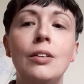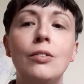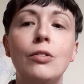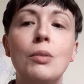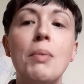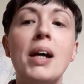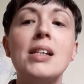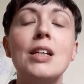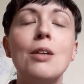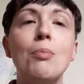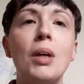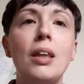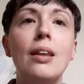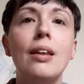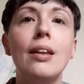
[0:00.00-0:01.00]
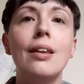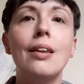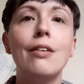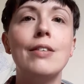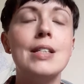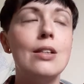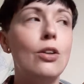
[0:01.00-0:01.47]
reminding me that
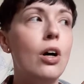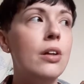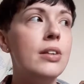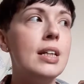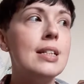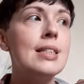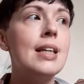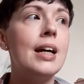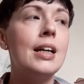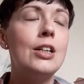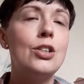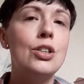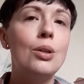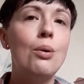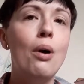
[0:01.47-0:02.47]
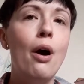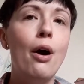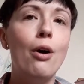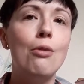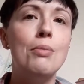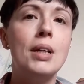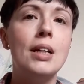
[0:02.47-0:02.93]
there is a lot of things that I can do at
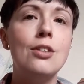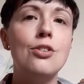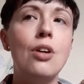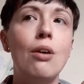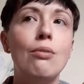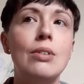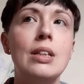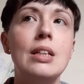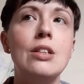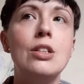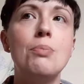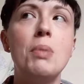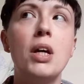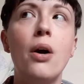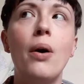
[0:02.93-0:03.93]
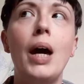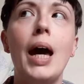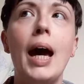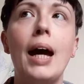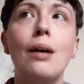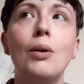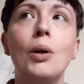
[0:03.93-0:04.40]
home and I don't need to be going
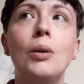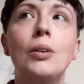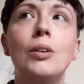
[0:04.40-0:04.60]
out.